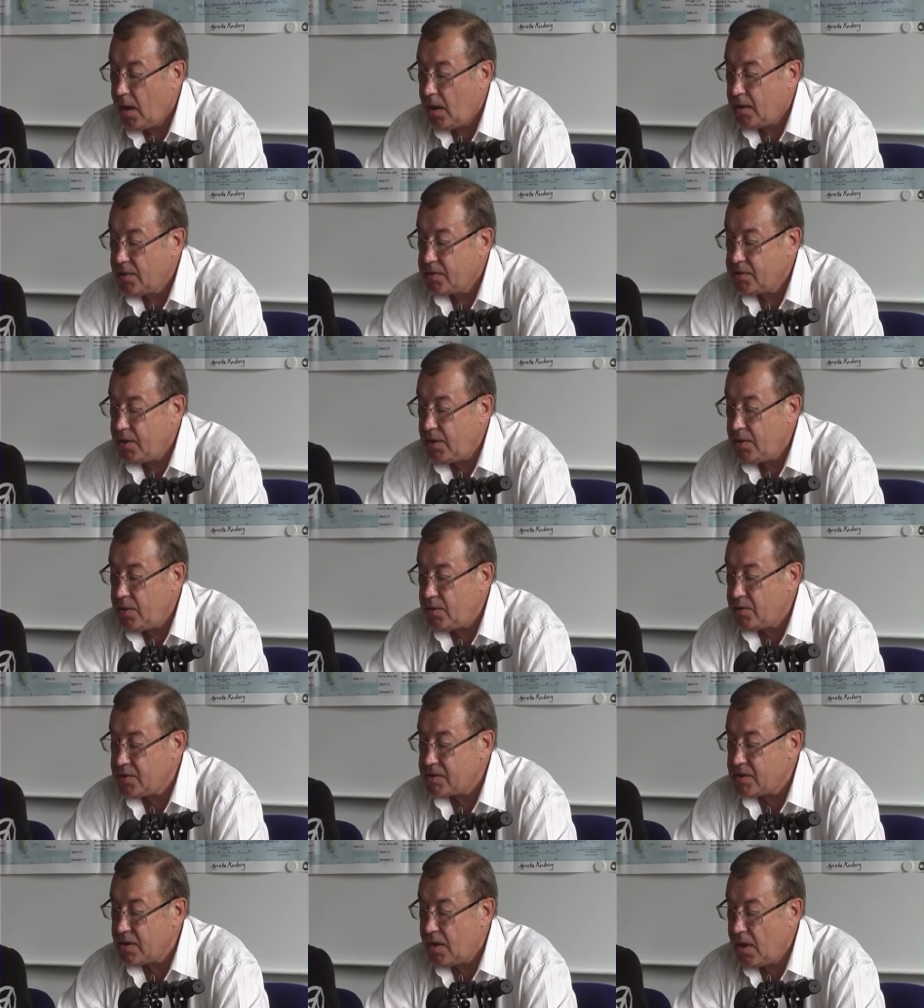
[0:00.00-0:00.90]
The
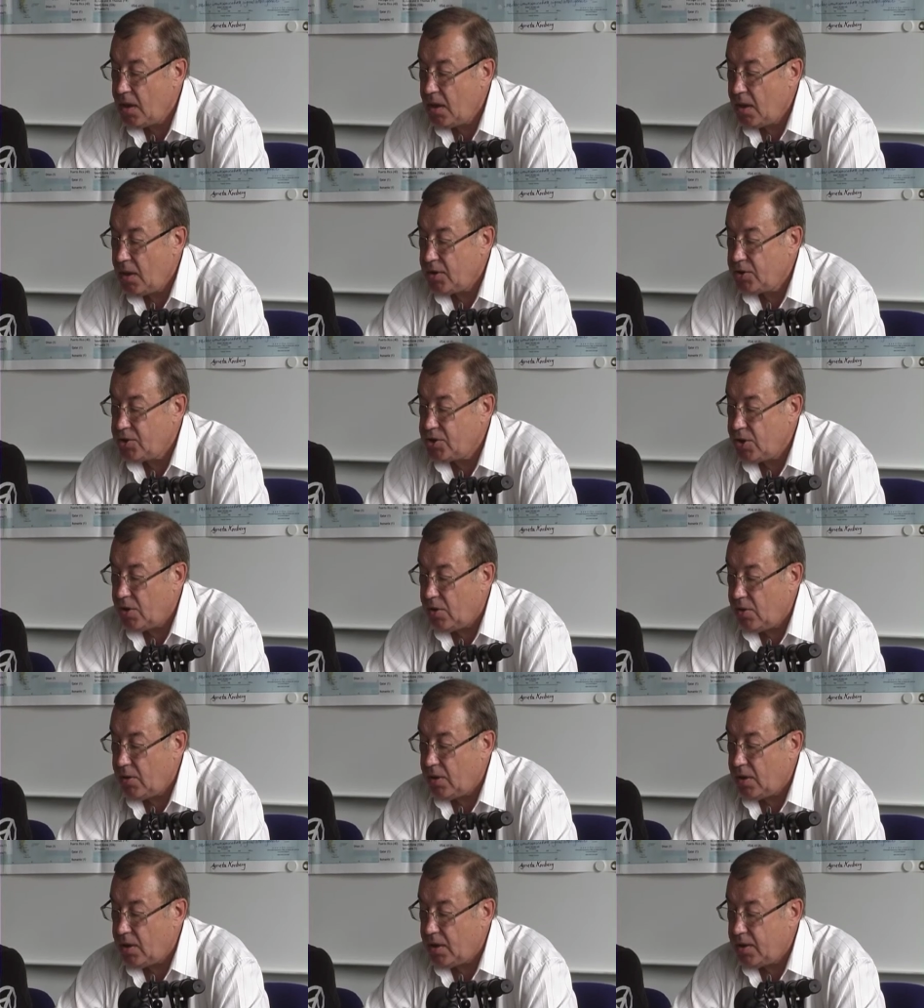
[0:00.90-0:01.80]
US
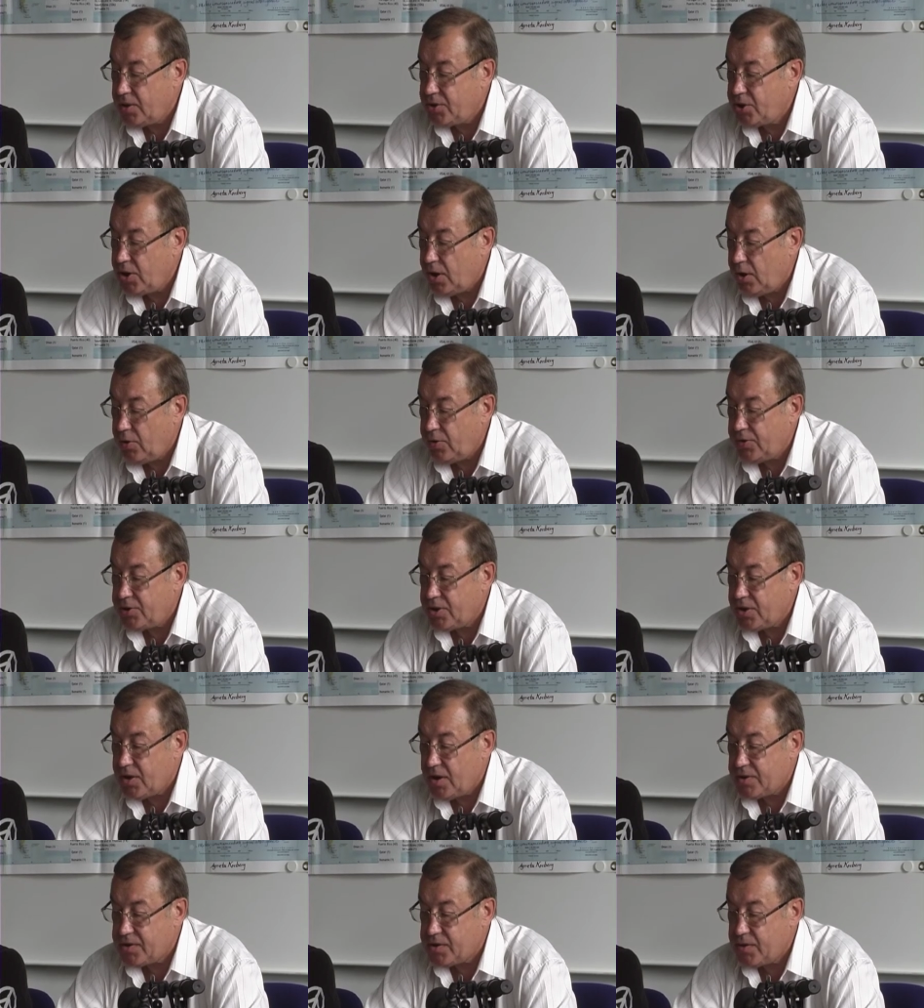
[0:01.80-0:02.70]

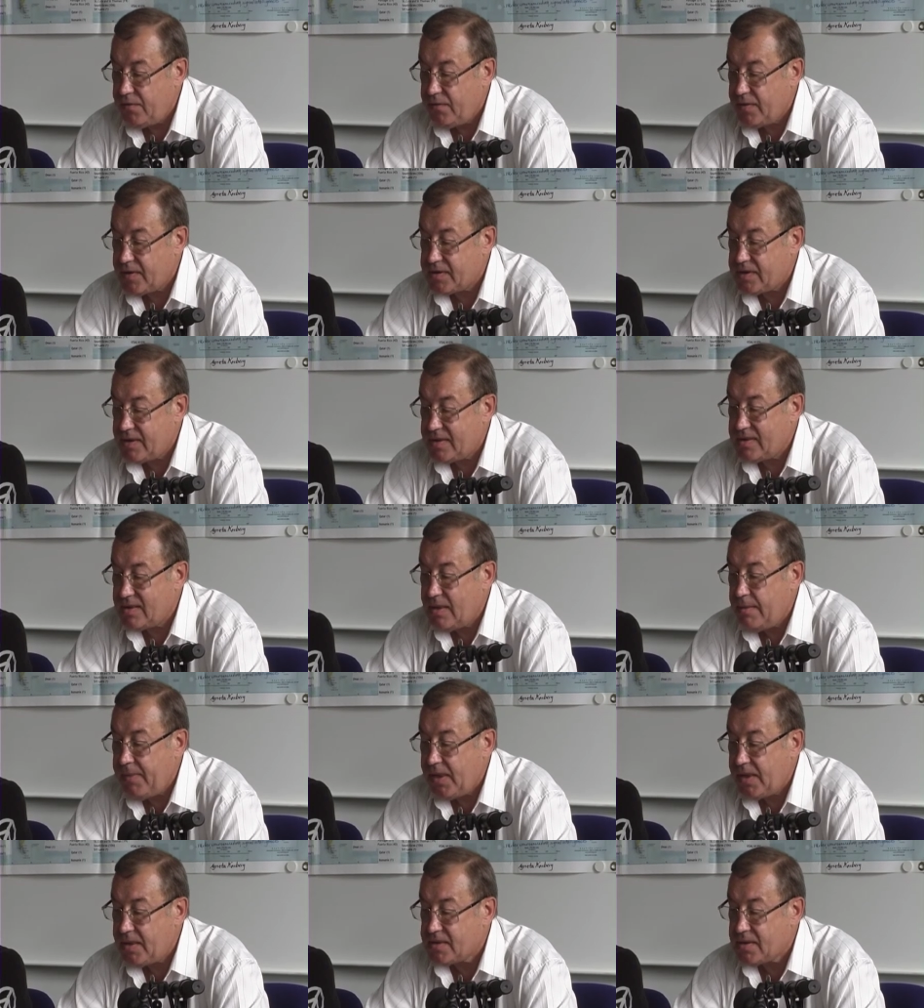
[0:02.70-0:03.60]
Geological Service
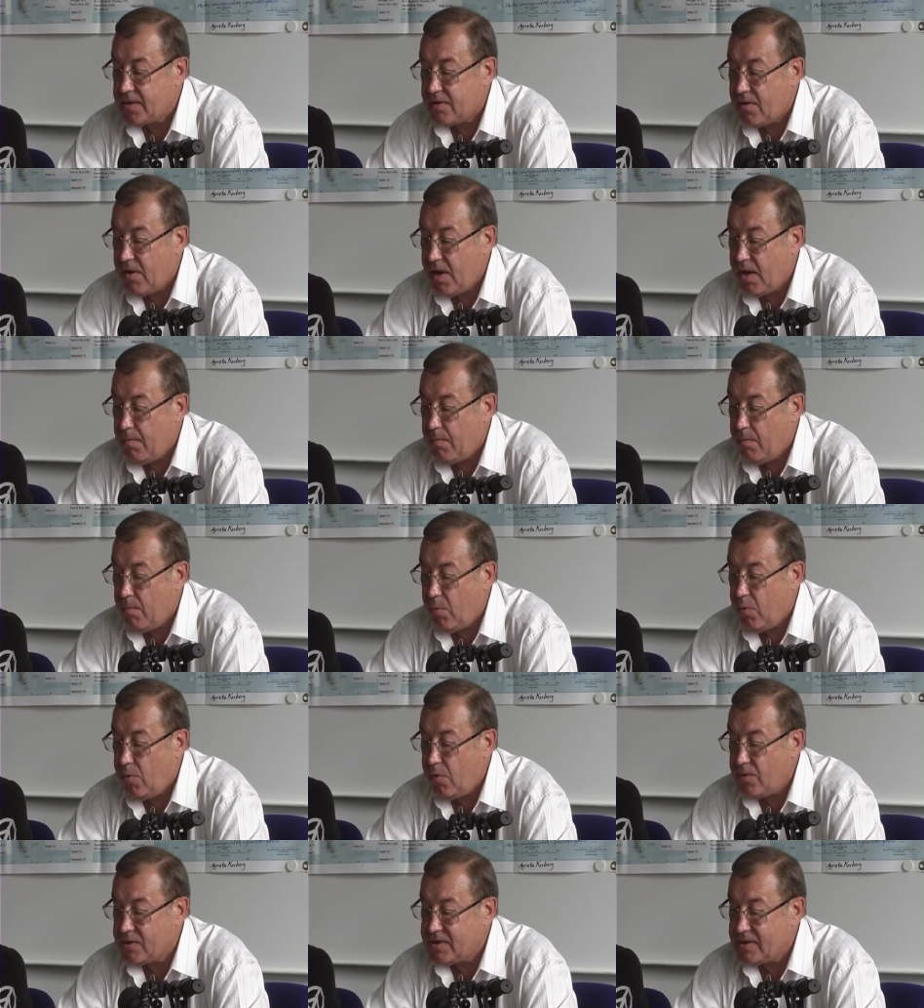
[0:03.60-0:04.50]
estimates there are
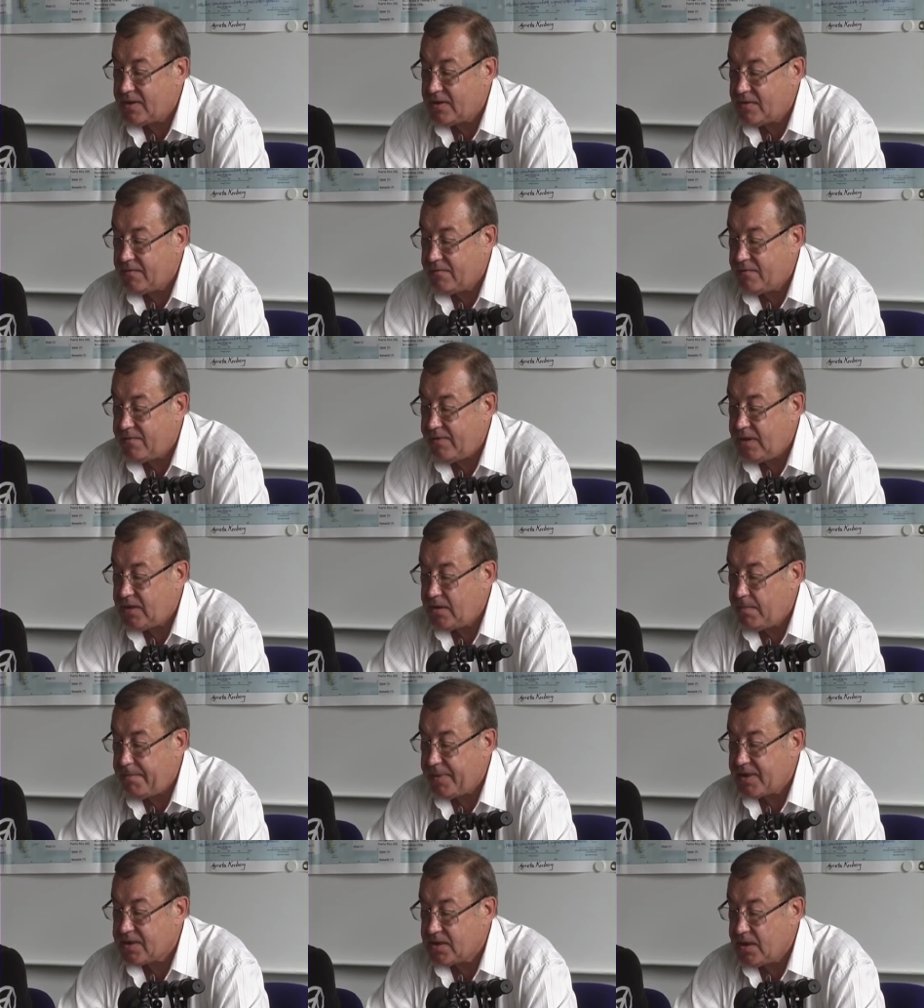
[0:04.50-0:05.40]
more than
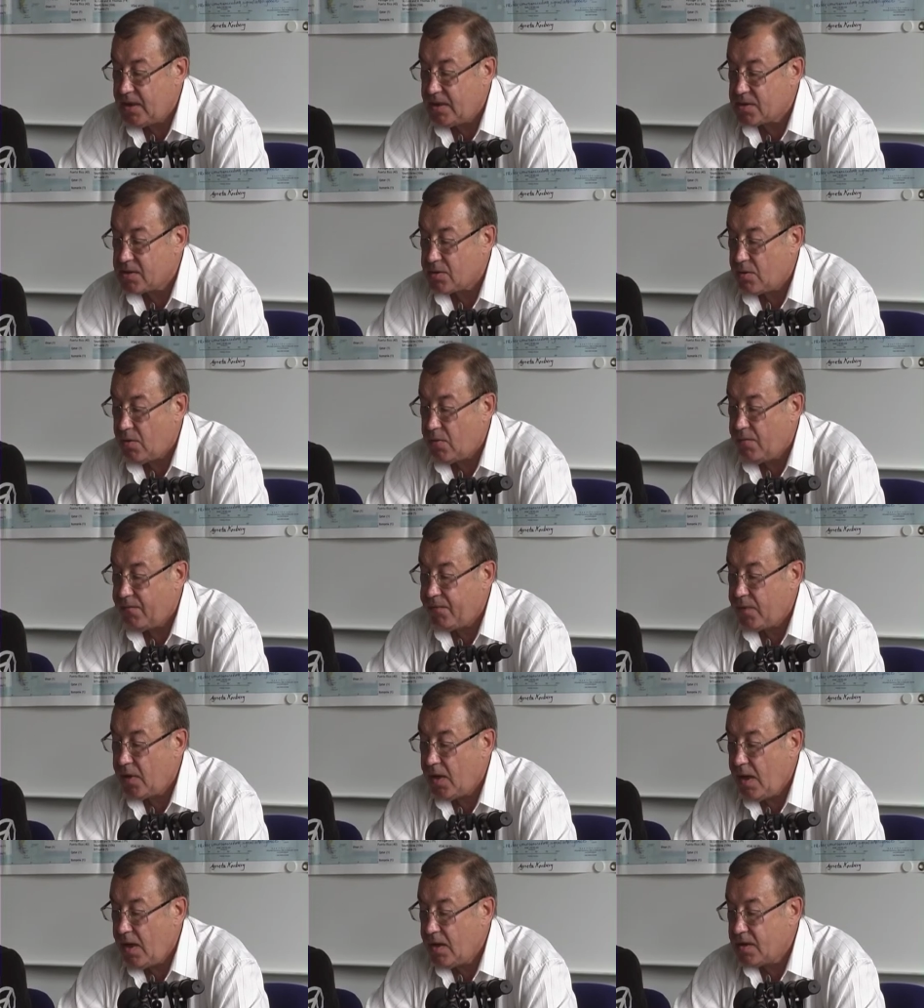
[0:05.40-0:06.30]
20% of
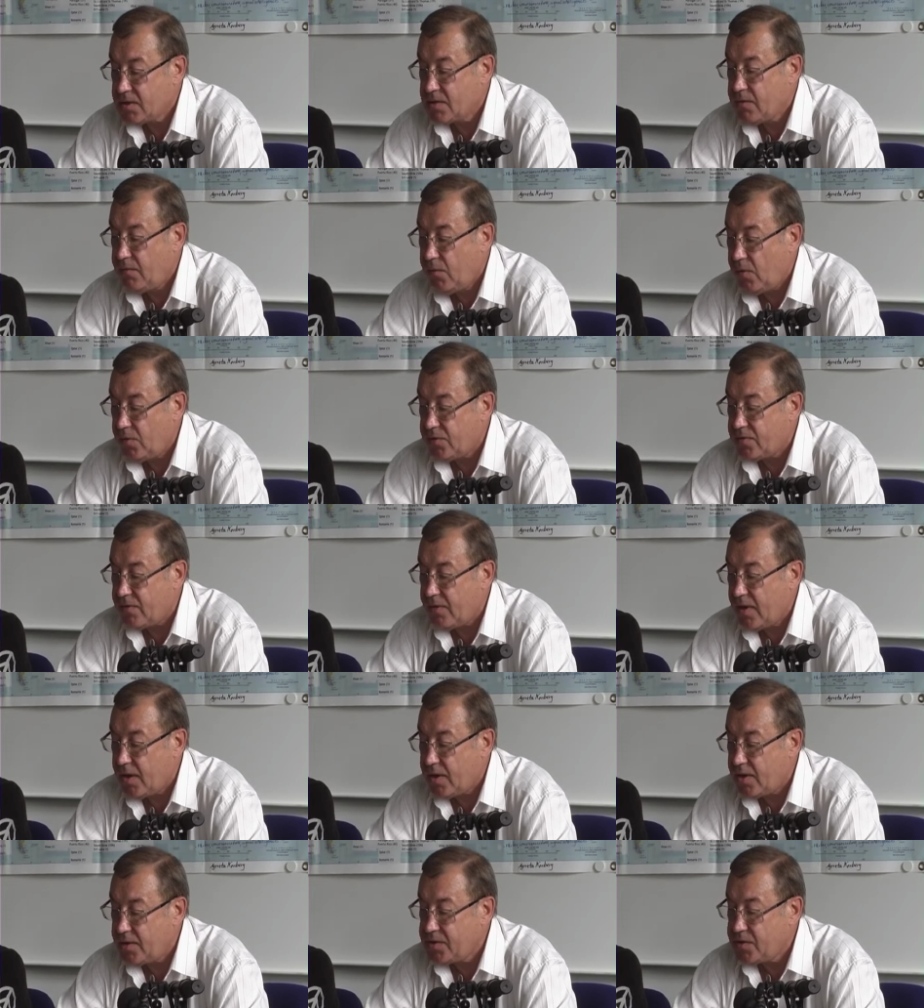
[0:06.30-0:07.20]
the world
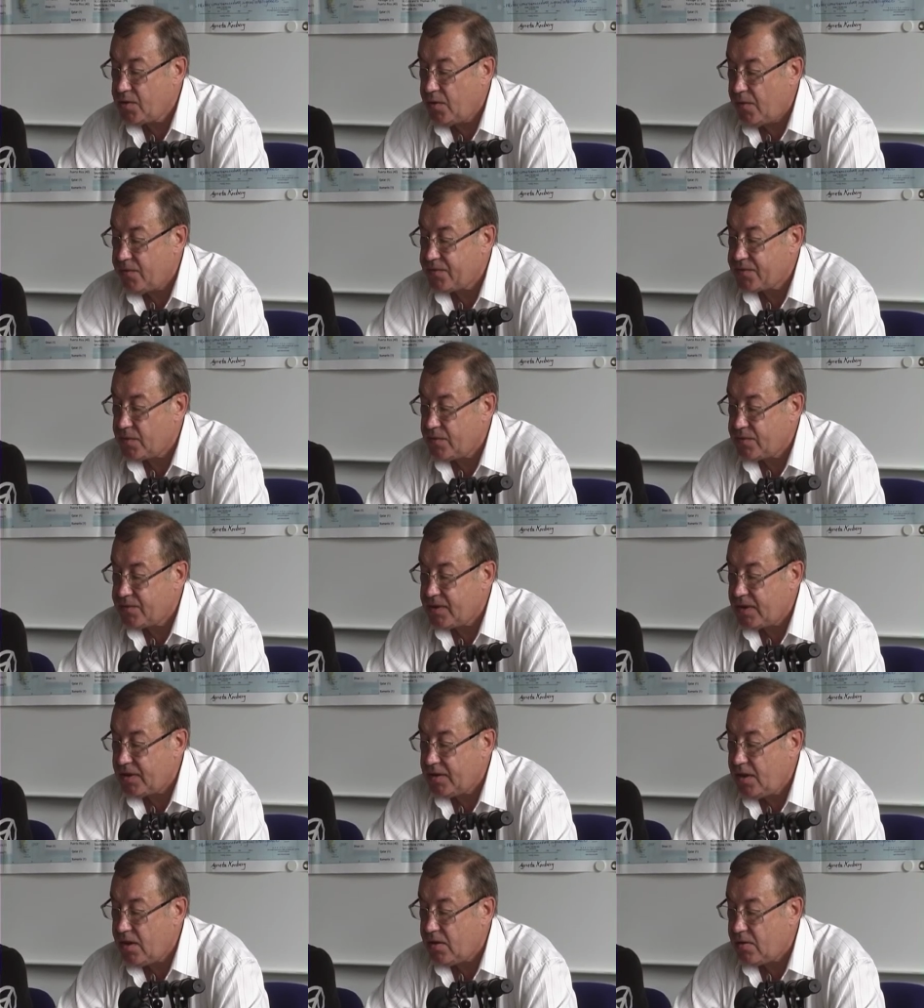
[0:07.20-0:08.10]
reserves of
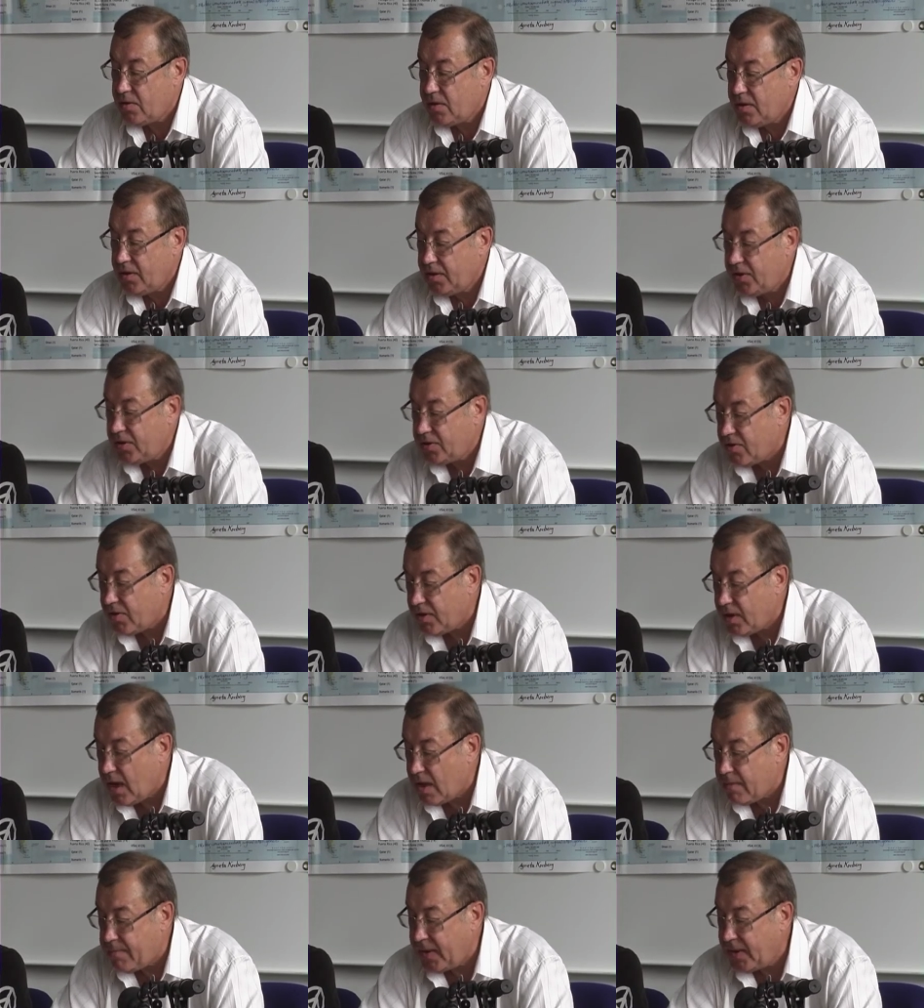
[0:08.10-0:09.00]
the
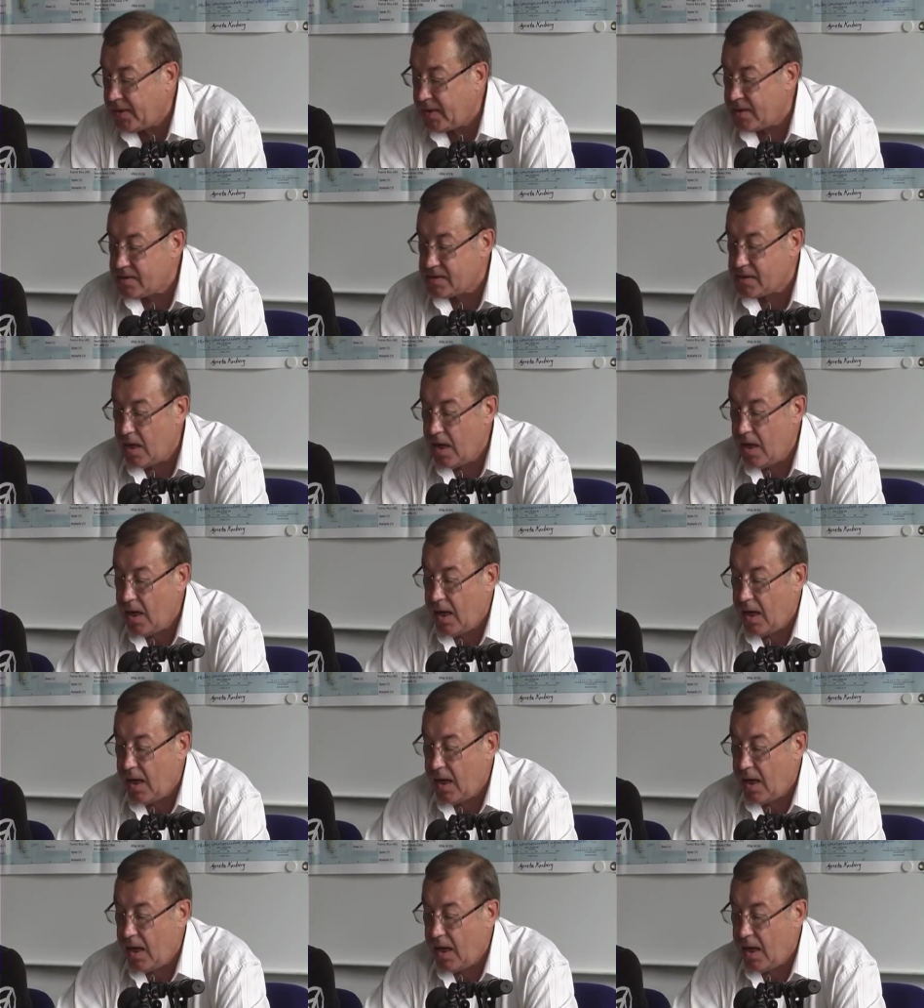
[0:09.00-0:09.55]
hydrocarbons